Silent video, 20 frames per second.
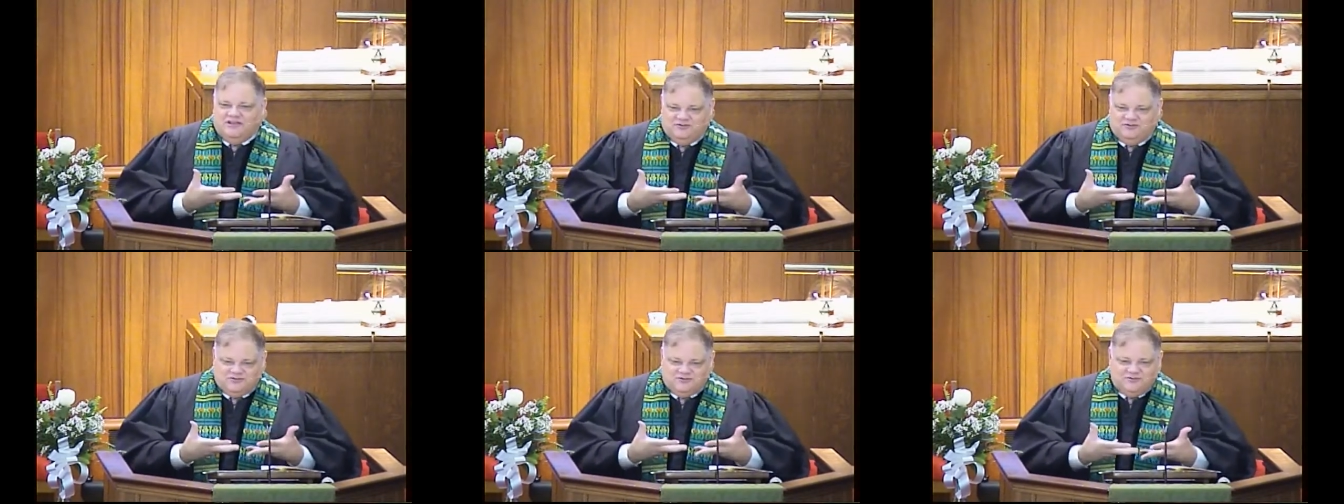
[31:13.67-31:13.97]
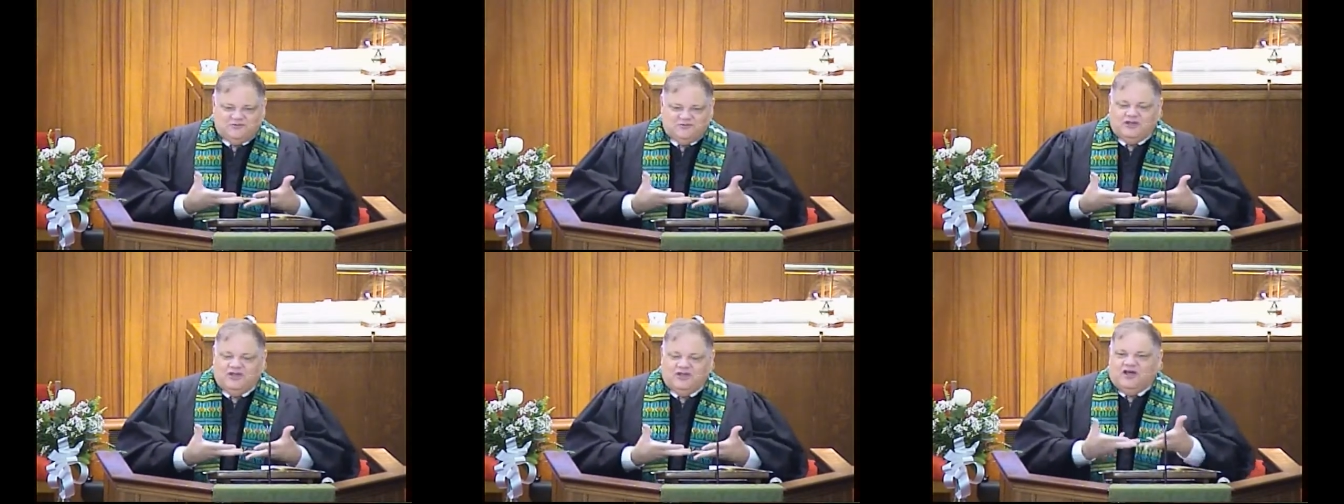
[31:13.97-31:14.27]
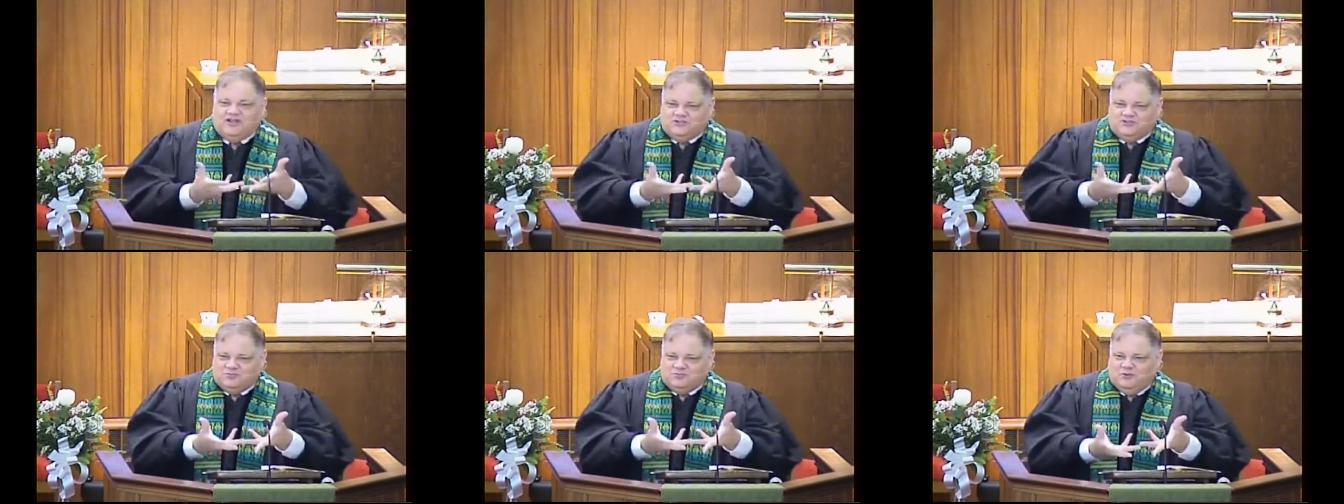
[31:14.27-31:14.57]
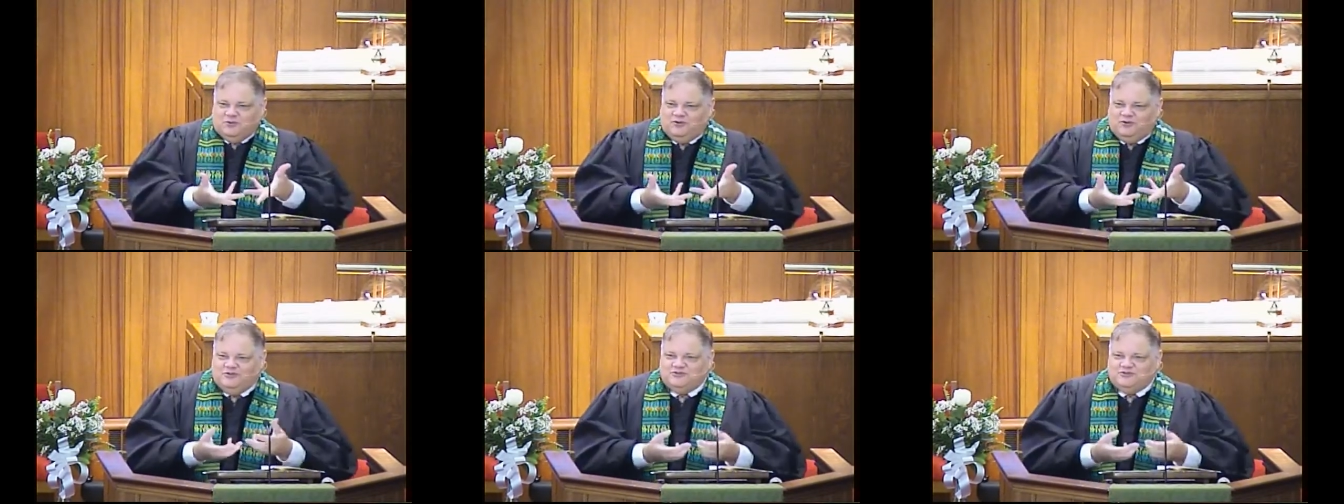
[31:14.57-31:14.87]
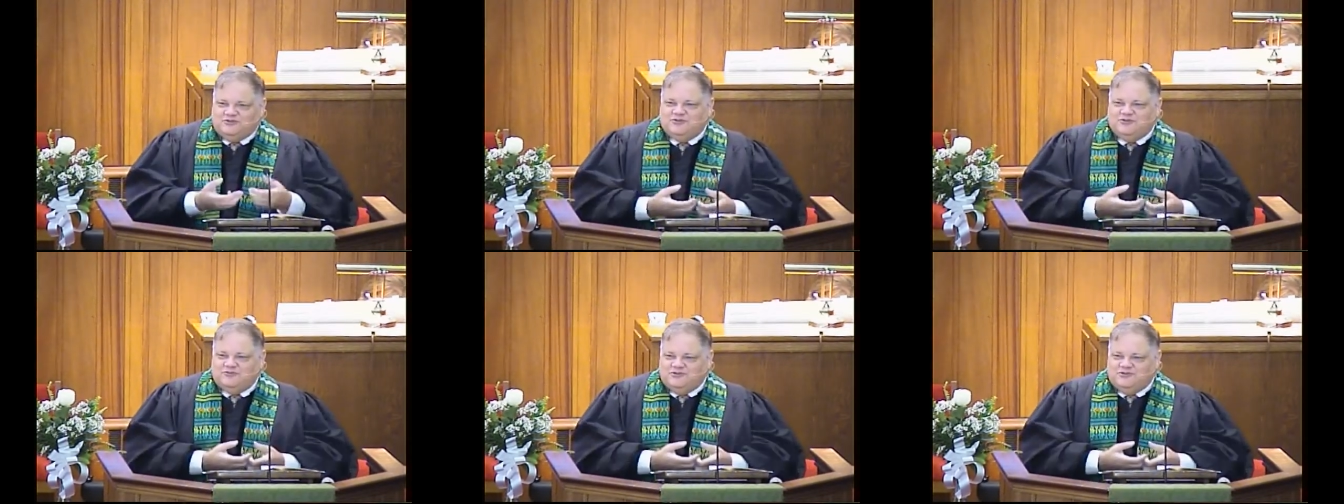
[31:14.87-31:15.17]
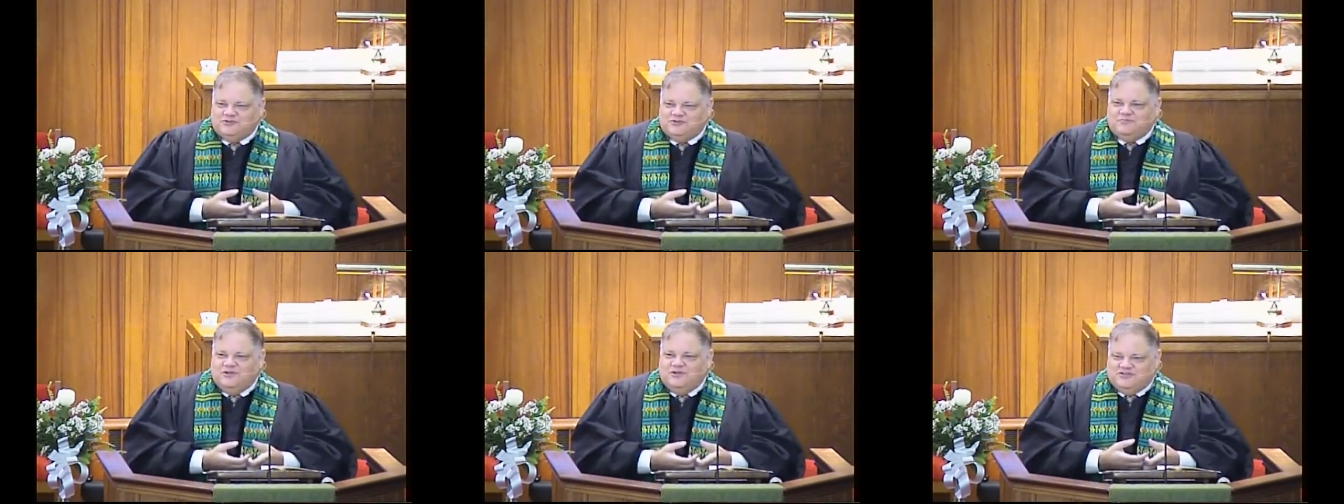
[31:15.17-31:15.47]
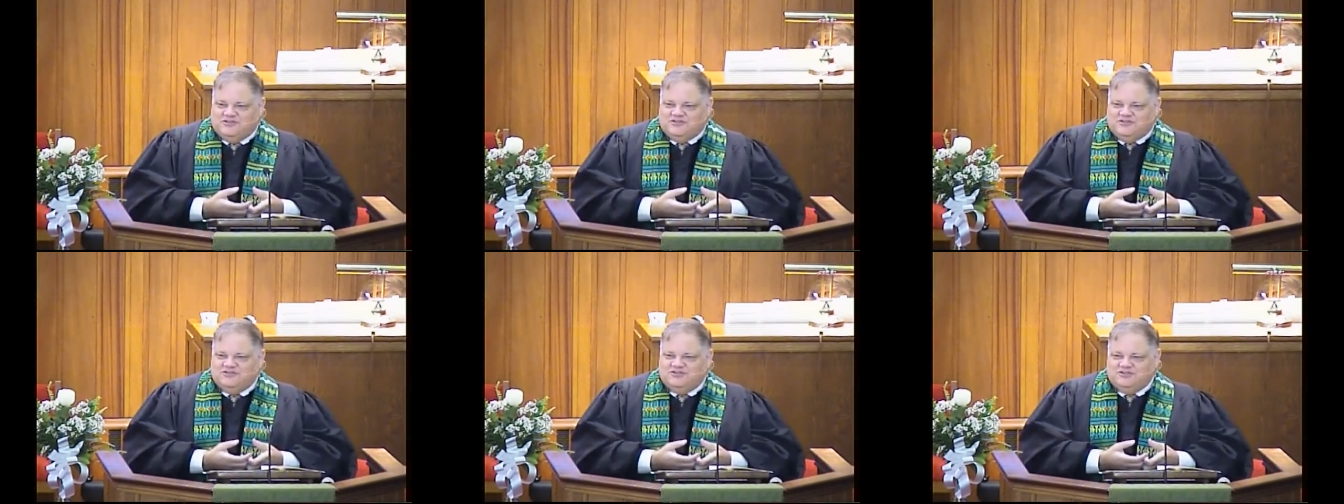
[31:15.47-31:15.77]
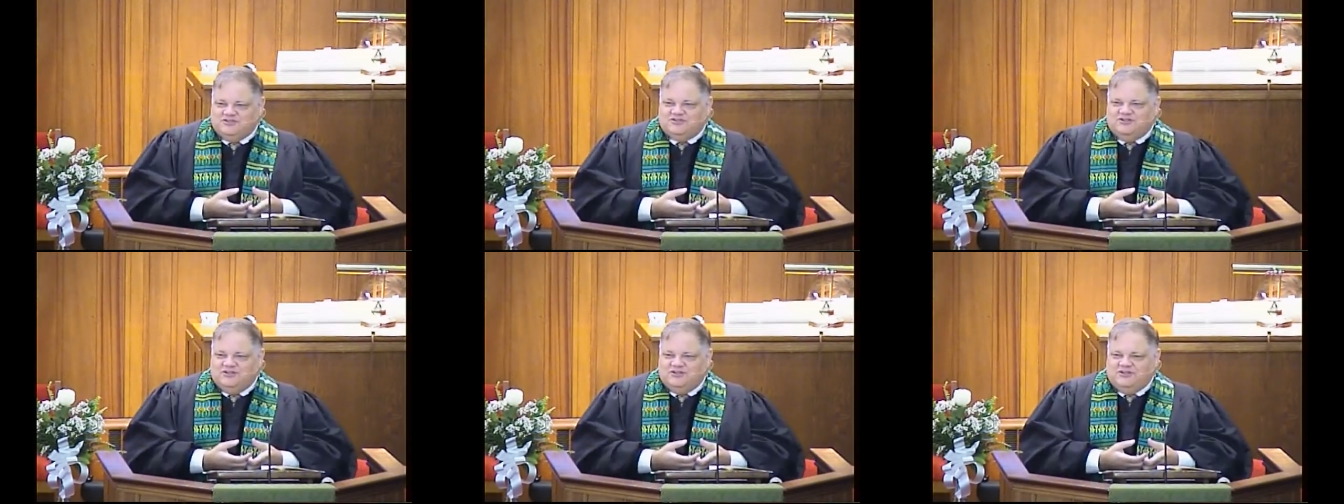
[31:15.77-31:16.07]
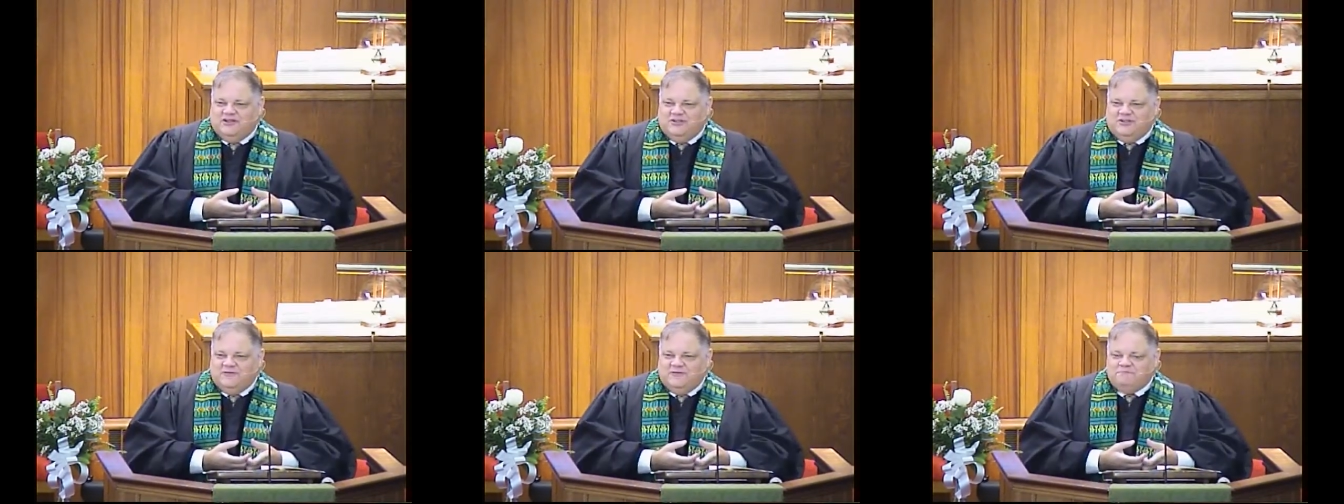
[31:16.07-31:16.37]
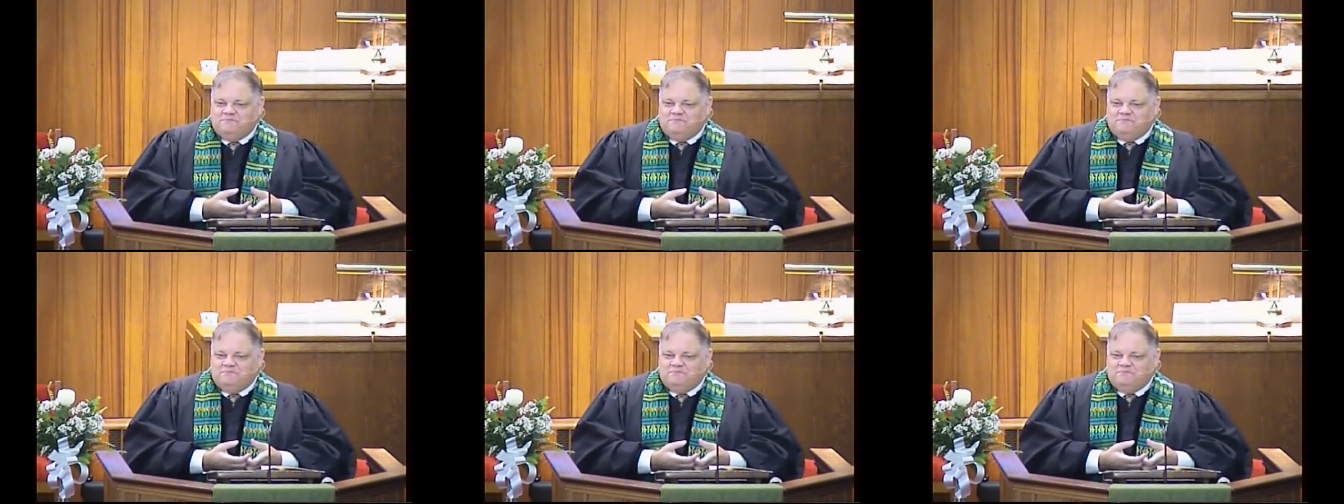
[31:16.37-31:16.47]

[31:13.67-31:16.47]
into the gospel and into this message today.